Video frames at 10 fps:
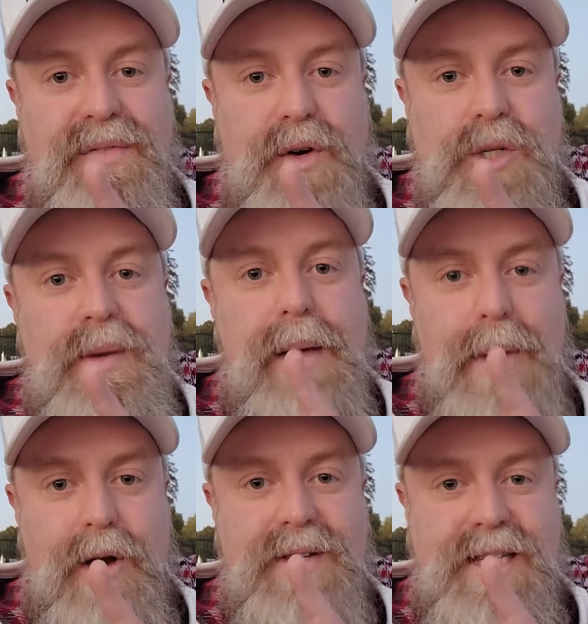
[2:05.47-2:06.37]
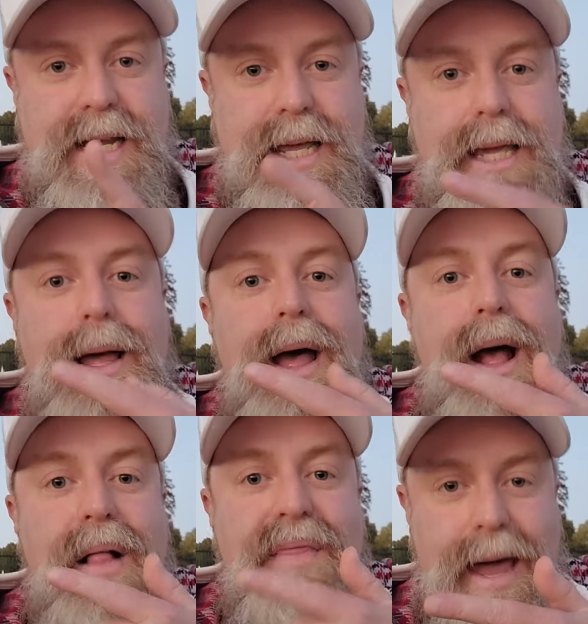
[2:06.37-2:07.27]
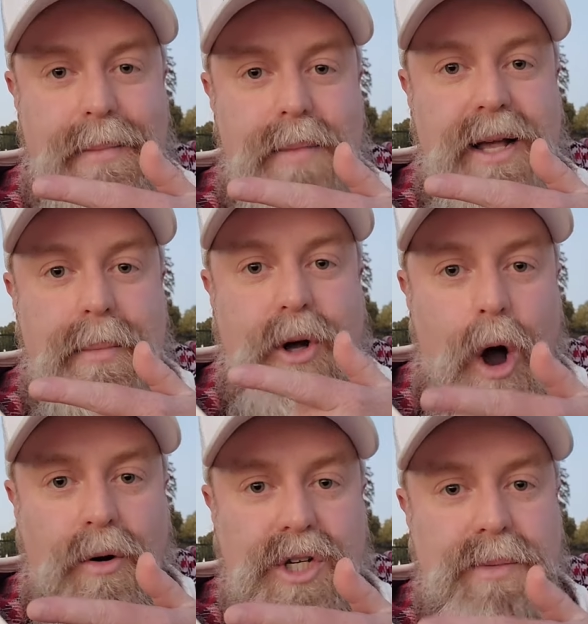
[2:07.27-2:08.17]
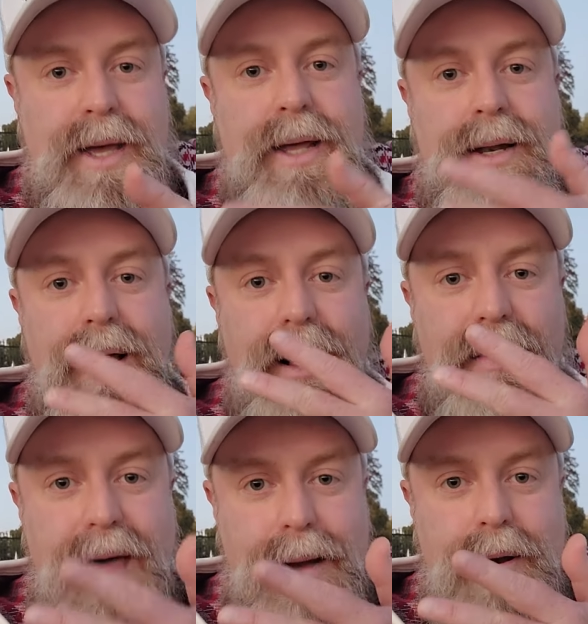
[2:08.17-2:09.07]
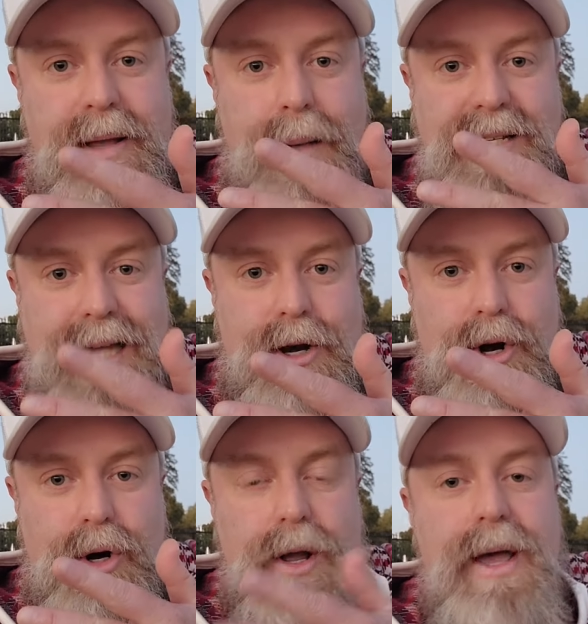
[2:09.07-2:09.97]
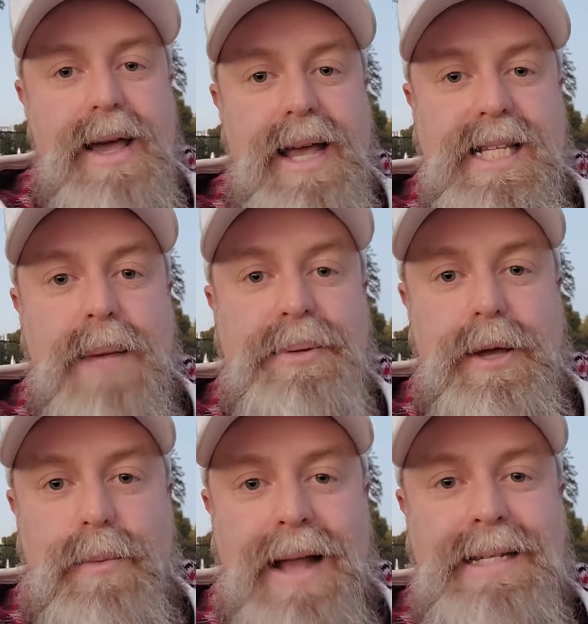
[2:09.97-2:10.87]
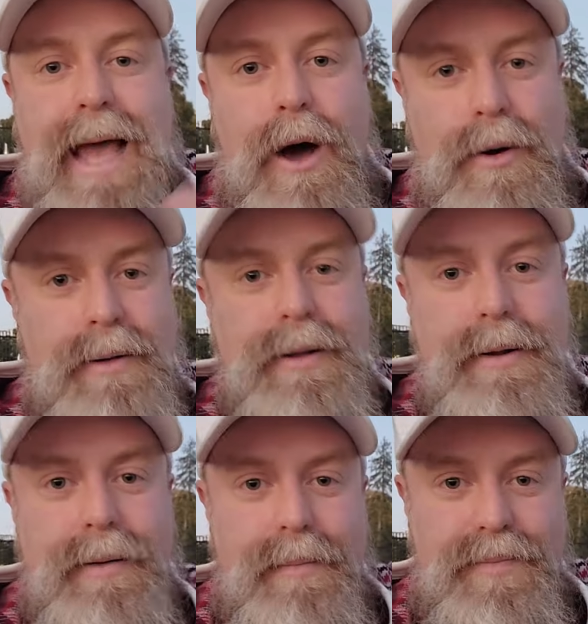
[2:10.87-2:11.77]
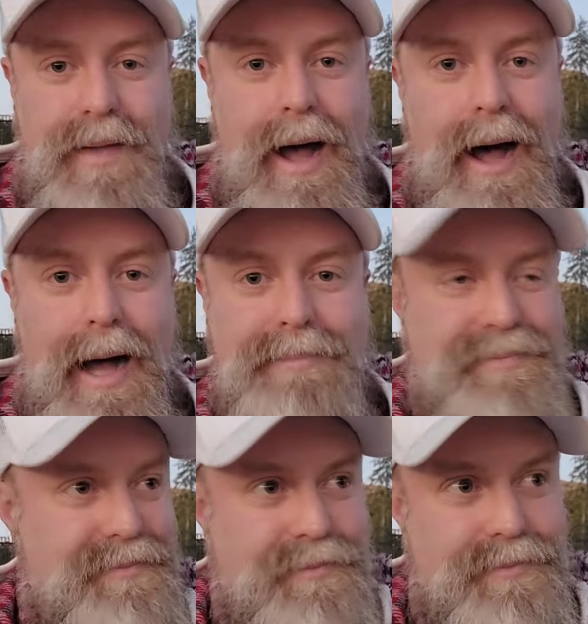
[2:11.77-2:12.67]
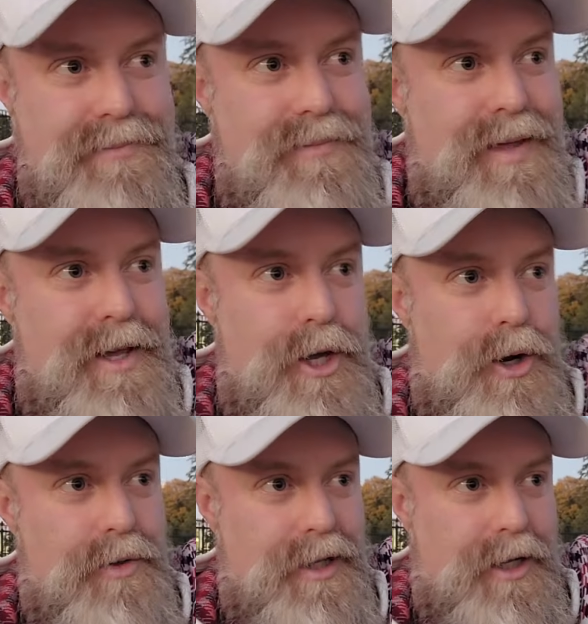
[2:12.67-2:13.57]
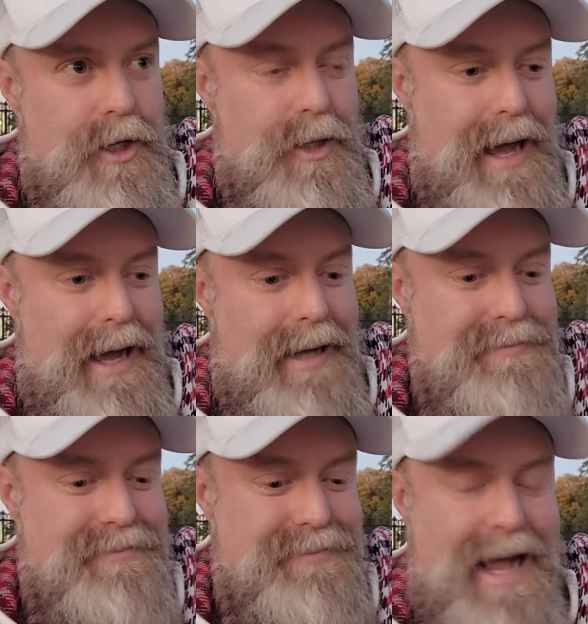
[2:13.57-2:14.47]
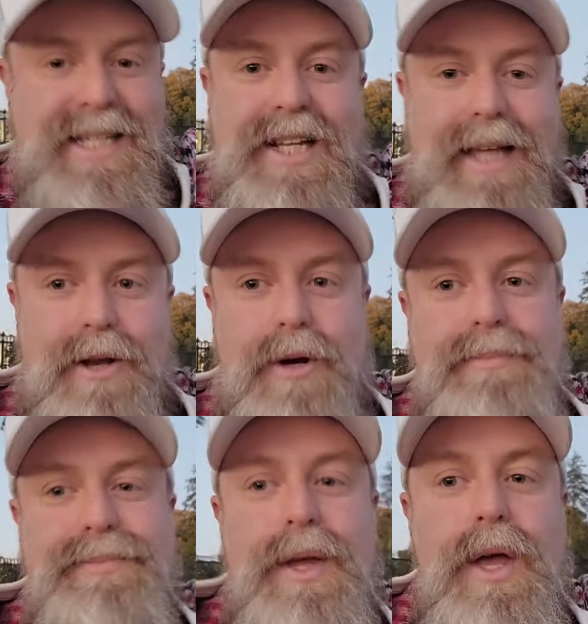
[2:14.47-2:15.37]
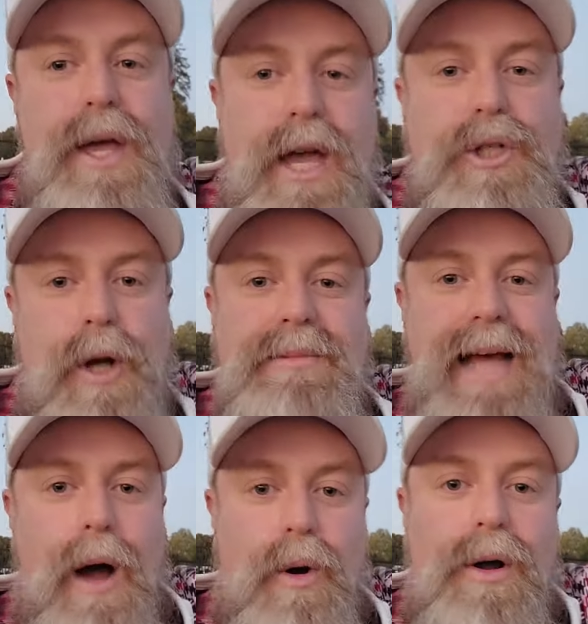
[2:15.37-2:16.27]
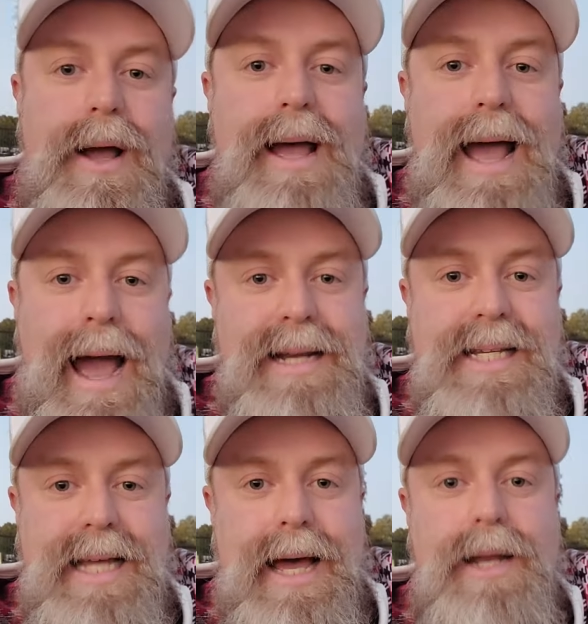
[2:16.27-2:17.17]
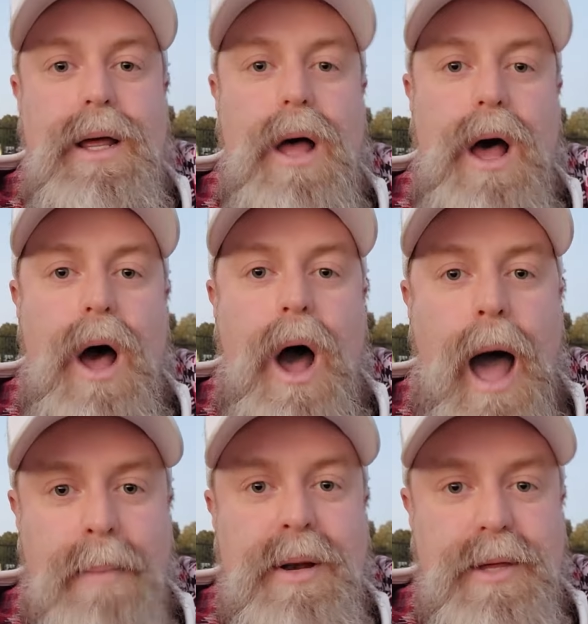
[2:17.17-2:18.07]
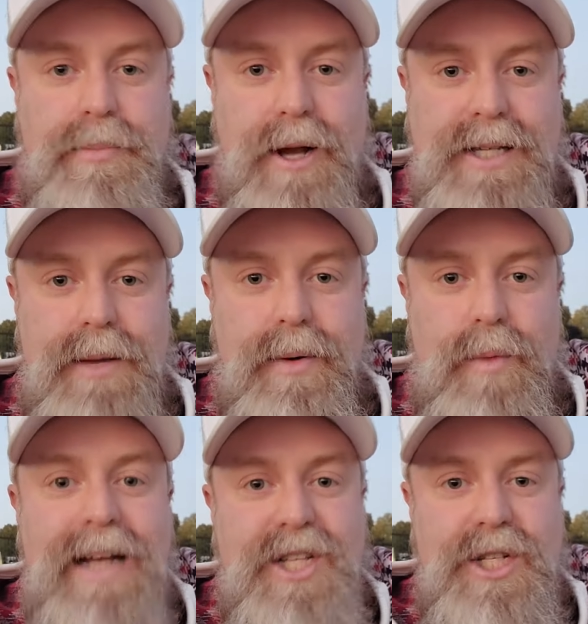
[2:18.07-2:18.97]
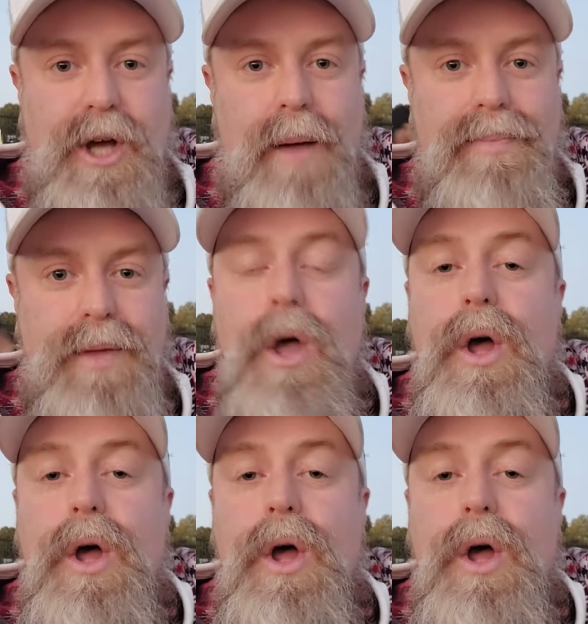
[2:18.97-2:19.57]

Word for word: going to first be a mayor of a city, then I'm going to become a congressman, then I'm going to become a senator. He simply went down, uh, you know, the little uh, escalator in Trump Tower and he said, I'm going to be the president. He went right to the top.